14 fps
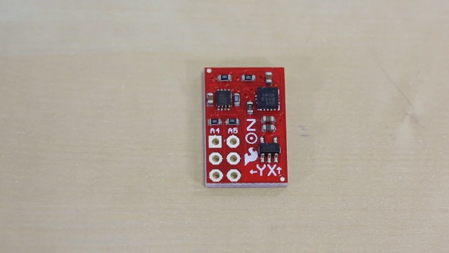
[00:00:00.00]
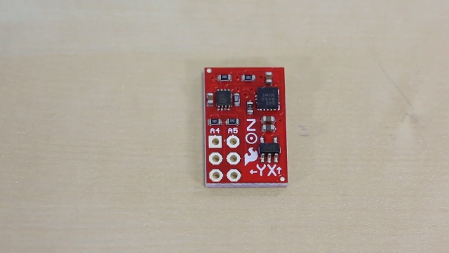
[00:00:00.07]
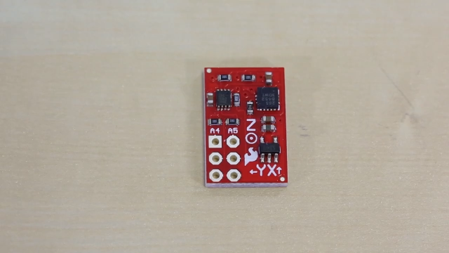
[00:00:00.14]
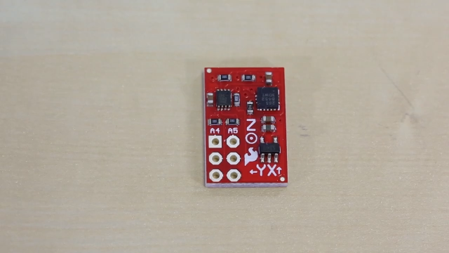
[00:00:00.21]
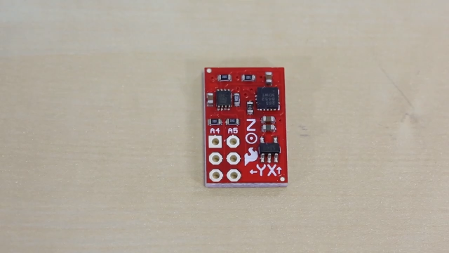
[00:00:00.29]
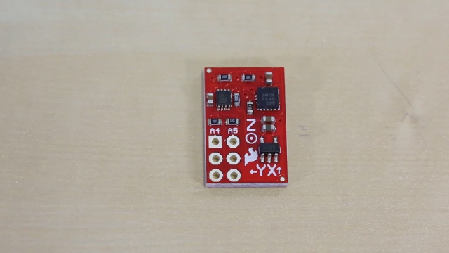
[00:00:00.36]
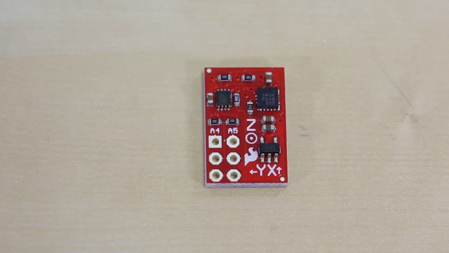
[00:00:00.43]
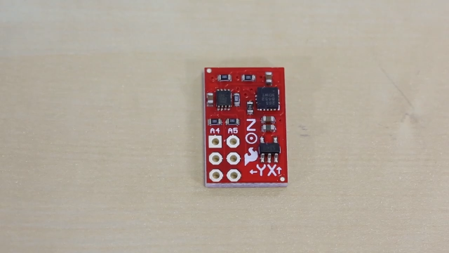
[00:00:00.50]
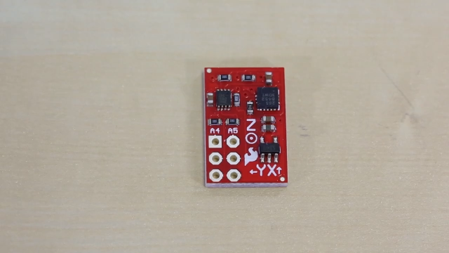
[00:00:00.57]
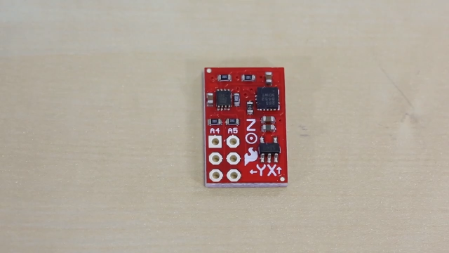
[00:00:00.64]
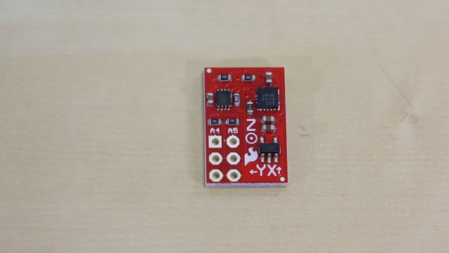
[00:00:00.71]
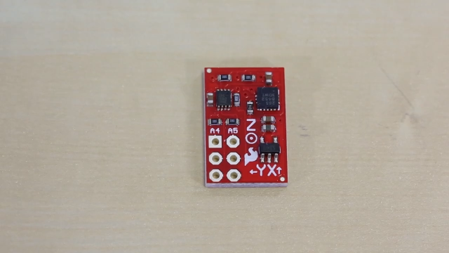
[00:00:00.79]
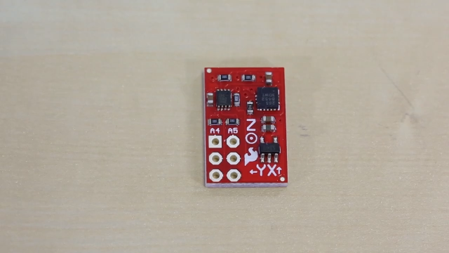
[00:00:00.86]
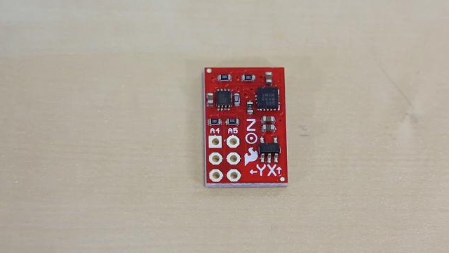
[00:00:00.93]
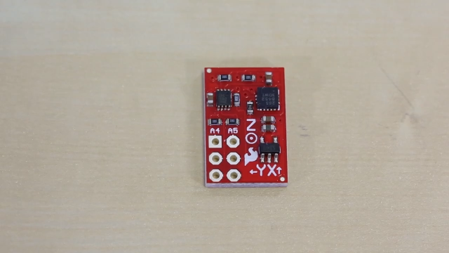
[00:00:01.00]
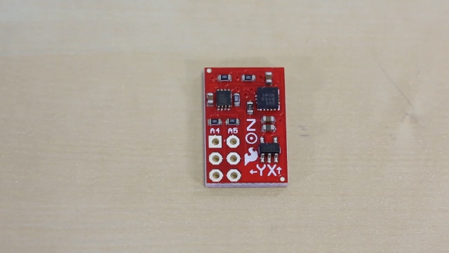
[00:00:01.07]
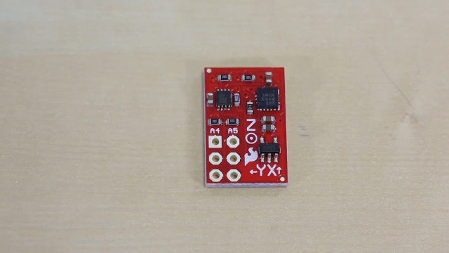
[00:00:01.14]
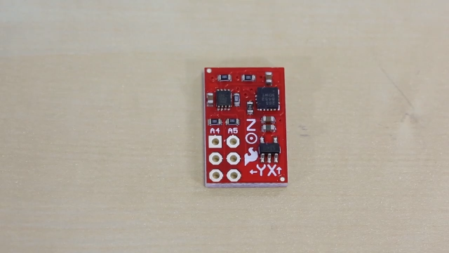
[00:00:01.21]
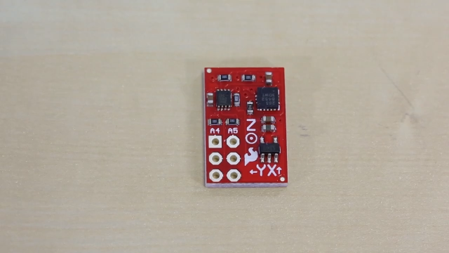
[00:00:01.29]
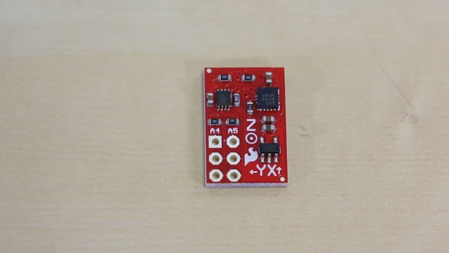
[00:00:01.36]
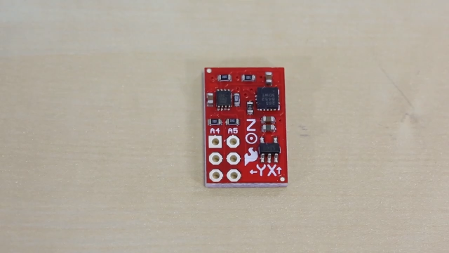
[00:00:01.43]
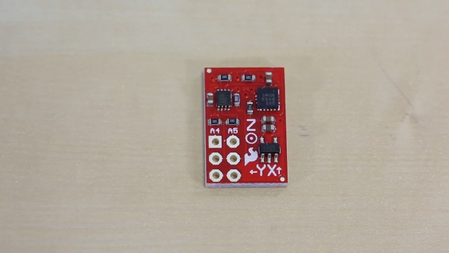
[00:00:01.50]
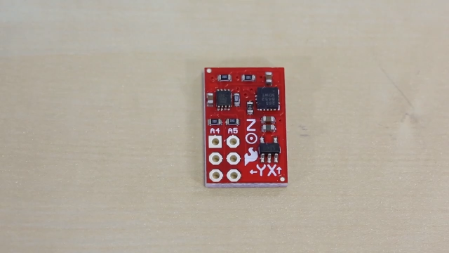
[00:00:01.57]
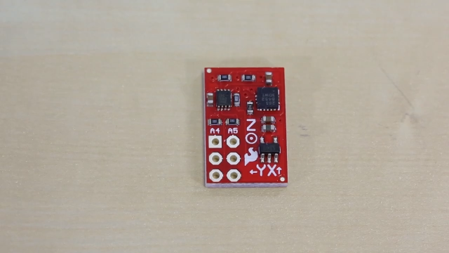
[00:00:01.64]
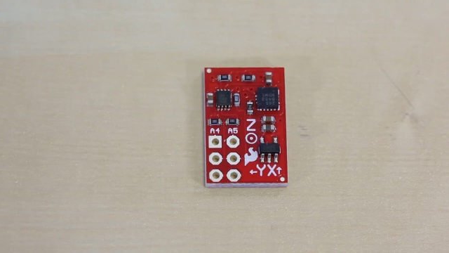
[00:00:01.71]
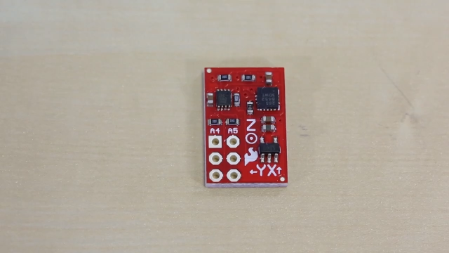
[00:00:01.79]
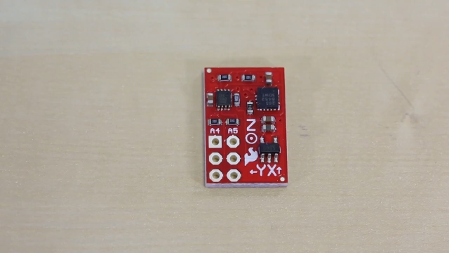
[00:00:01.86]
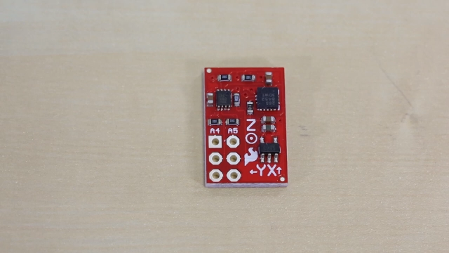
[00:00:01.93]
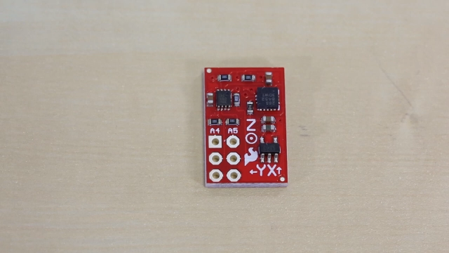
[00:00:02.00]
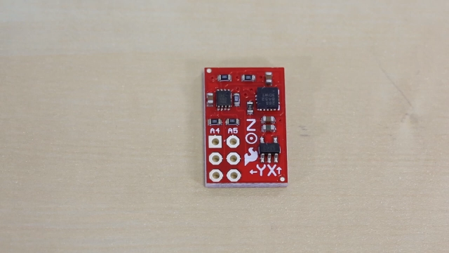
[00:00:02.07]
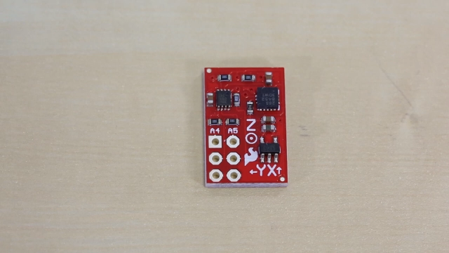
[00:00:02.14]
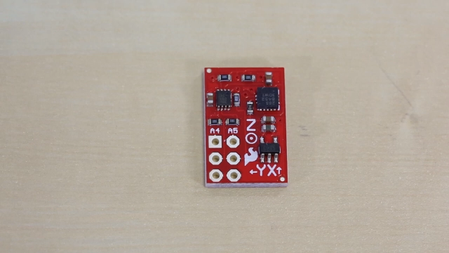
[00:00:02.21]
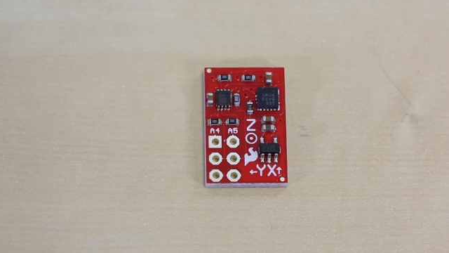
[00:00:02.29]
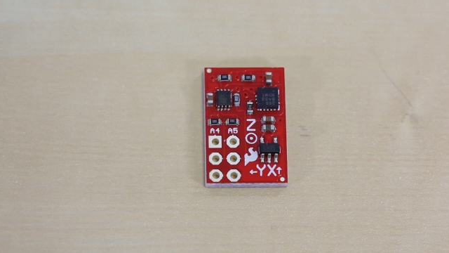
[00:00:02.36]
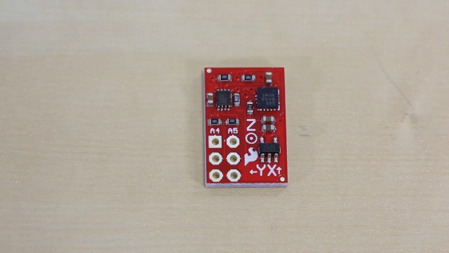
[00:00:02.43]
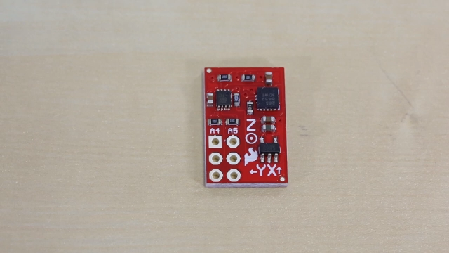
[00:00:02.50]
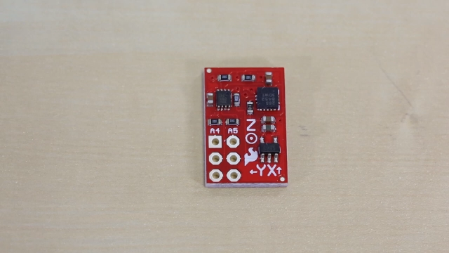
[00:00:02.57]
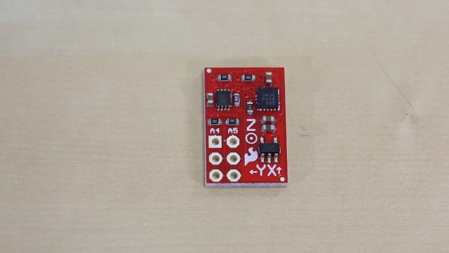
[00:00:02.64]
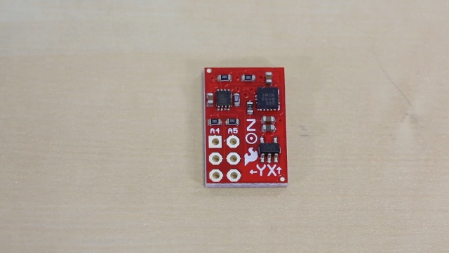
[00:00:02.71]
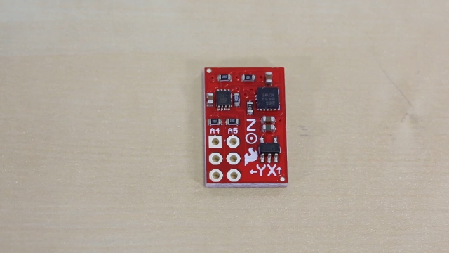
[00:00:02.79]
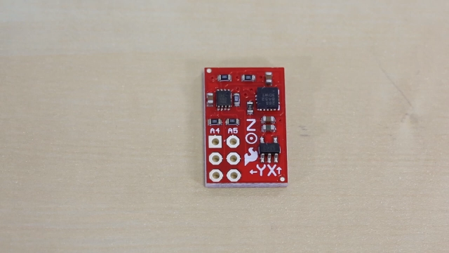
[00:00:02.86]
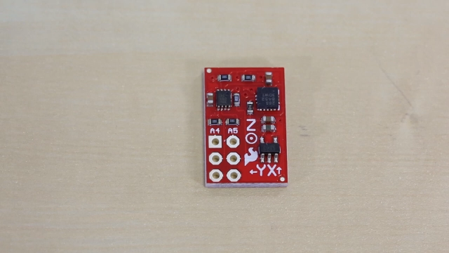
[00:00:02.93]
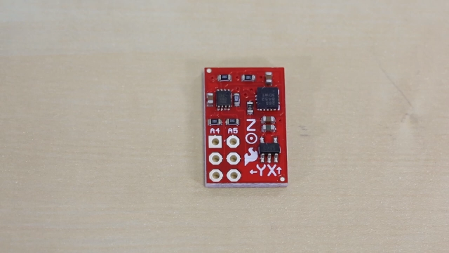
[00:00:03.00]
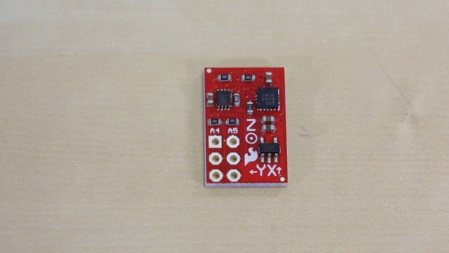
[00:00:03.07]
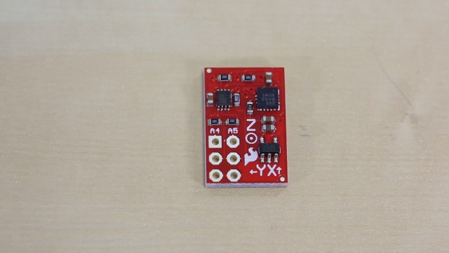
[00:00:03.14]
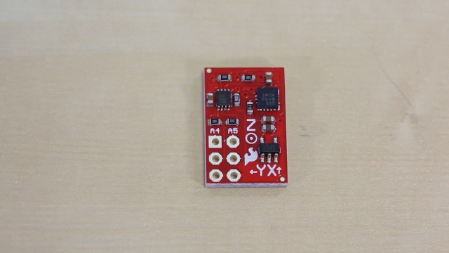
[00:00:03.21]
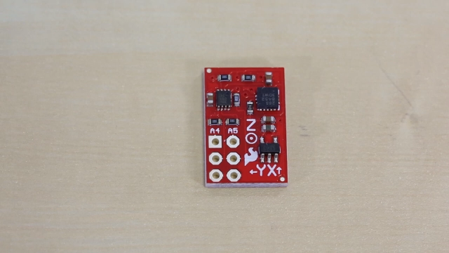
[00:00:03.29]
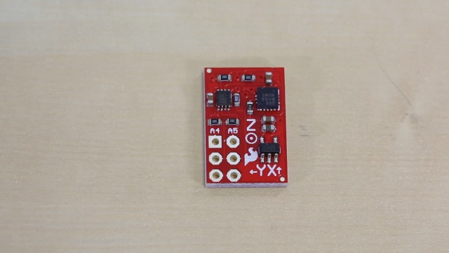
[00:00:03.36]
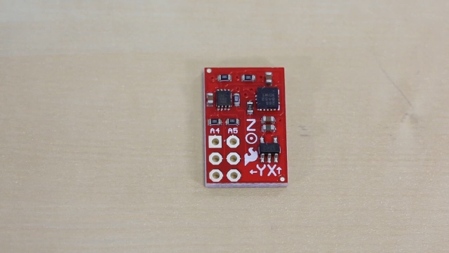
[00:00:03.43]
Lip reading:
No face is visible, so there are no lips to read.